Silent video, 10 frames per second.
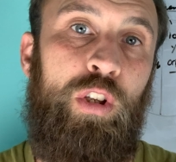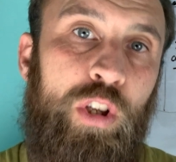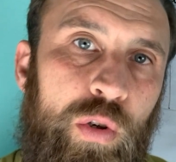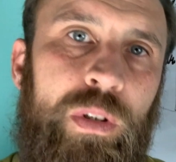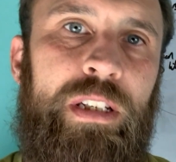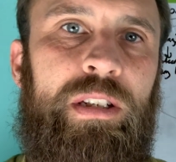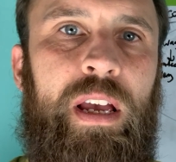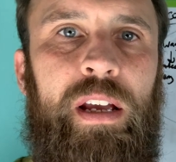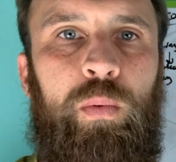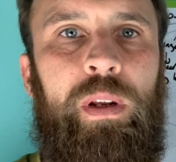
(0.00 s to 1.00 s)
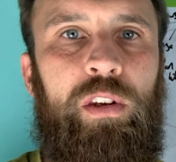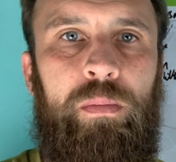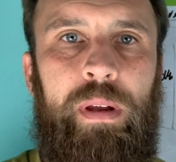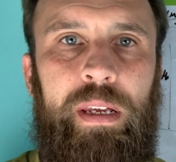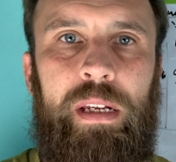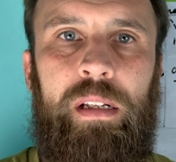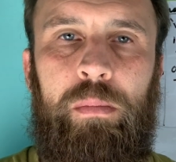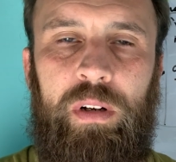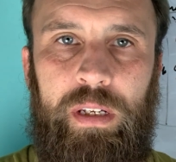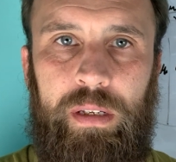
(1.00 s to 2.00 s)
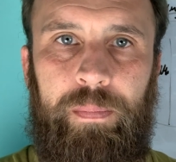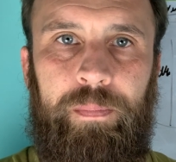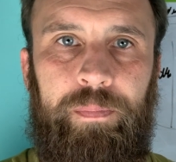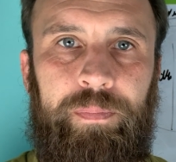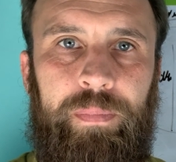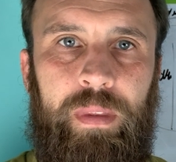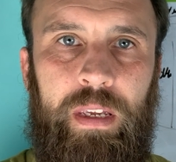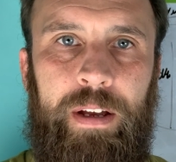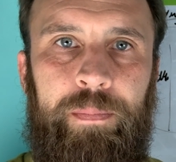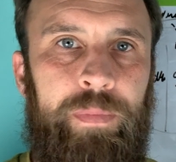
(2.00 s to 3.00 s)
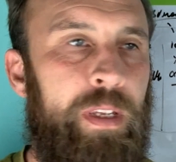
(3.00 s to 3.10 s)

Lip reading: You decide when you're making the money. Yeah?